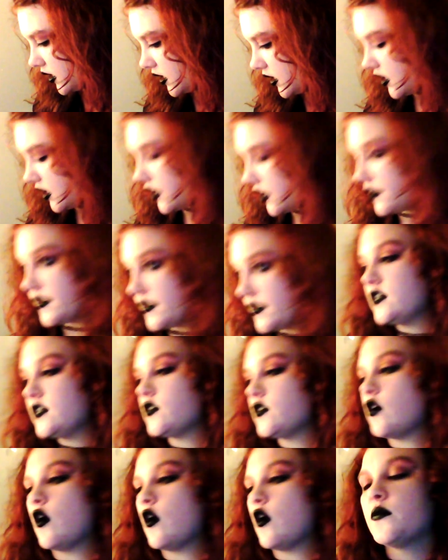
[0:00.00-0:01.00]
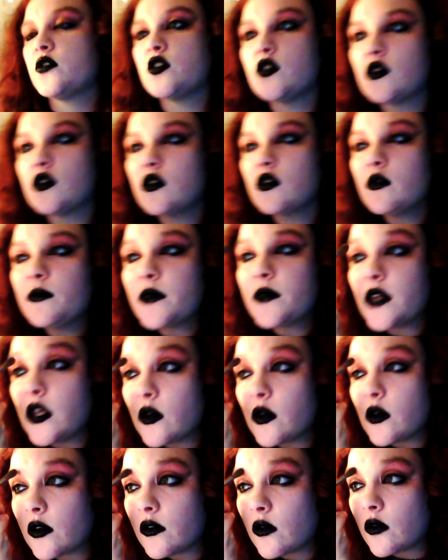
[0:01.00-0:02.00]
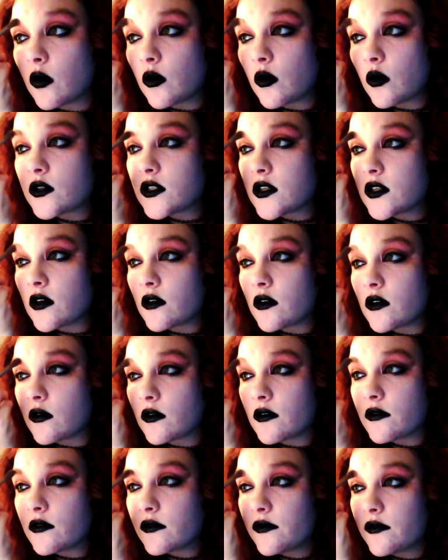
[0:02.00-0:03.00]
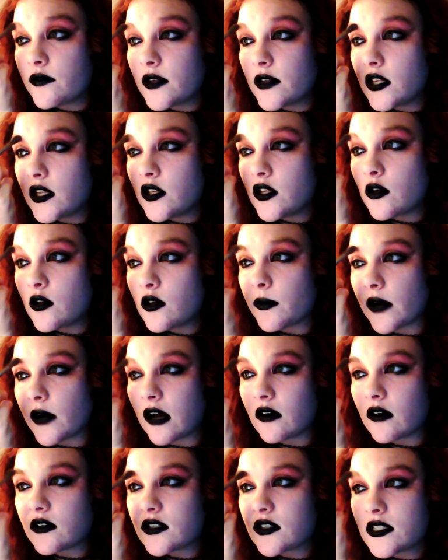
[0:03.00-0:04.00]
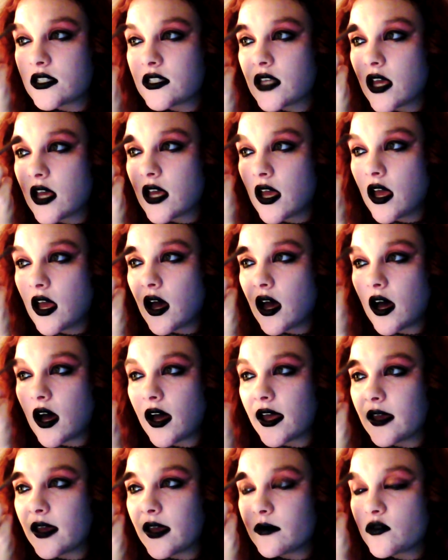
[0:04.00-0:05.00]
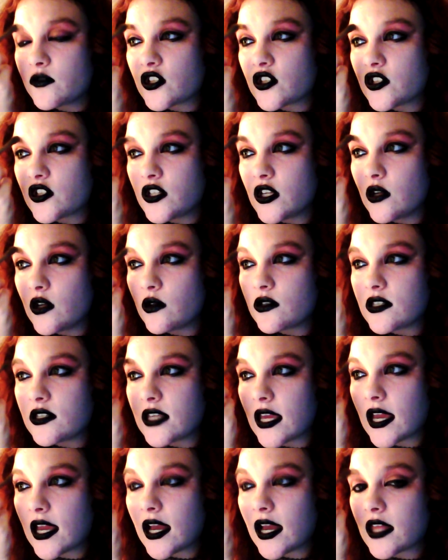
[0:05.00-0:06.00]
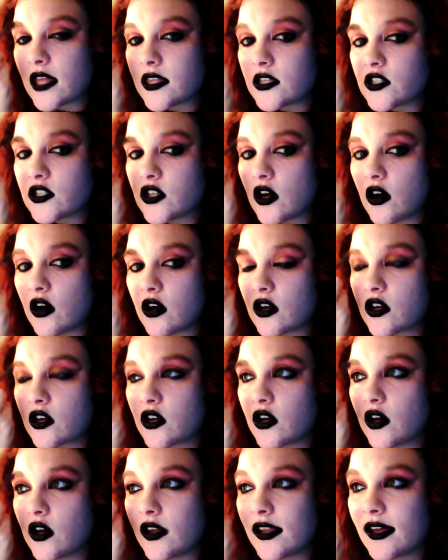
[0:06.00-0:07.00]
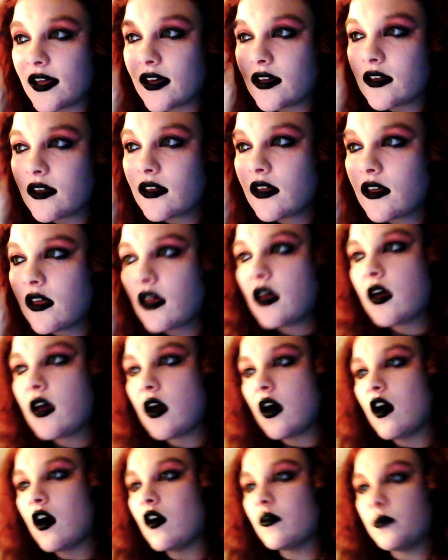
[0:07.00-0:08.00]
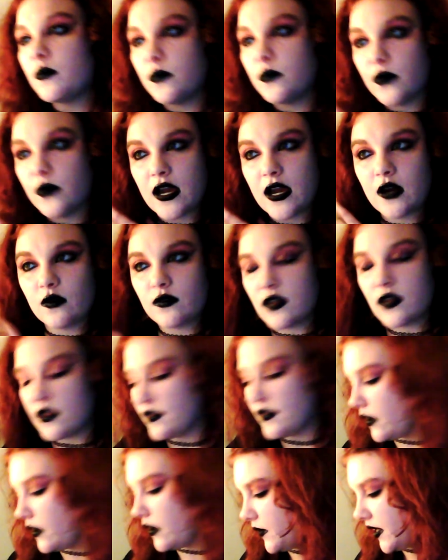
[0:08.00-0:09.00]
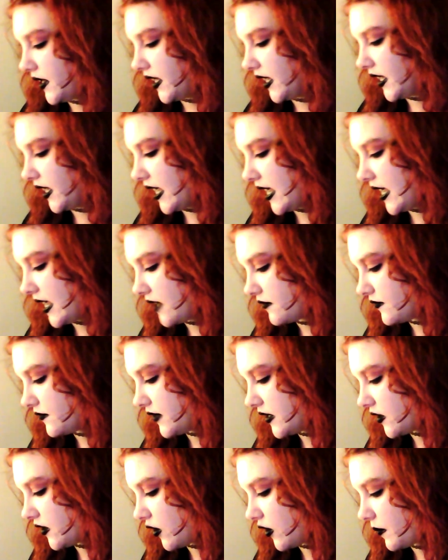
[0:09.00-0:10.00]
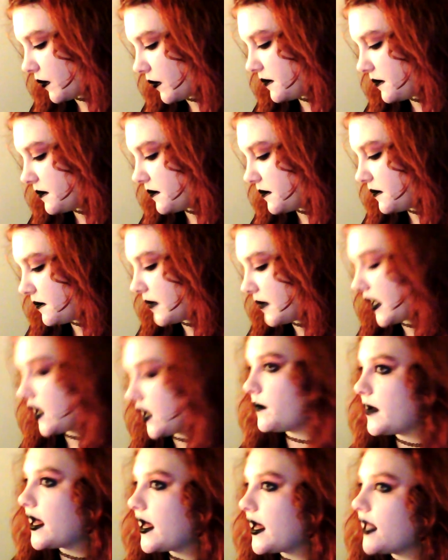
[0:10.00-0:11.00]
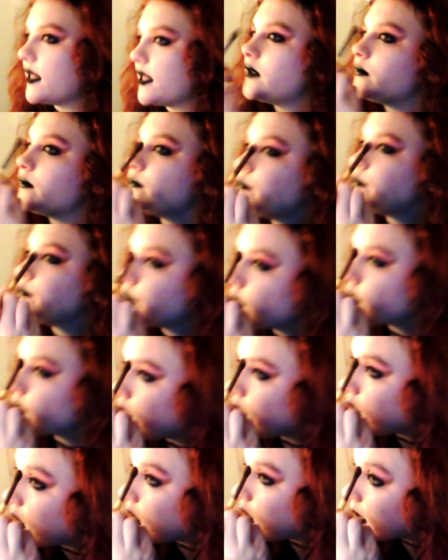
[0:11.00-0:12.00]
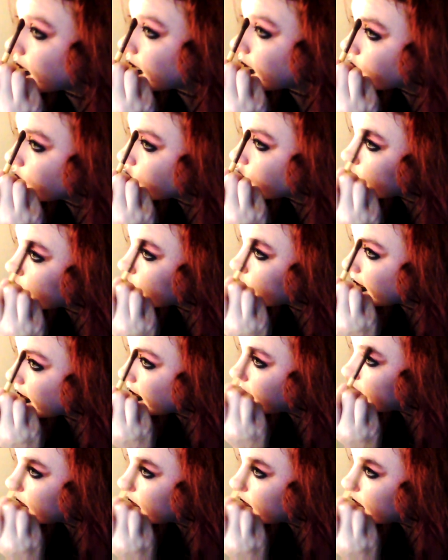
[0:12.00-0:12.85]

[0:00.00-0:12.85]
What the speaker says: This is optional, but you can also fill in your brows. I am just using the dark colour of brown that we have in our makeup palette, our eyeshadow palette,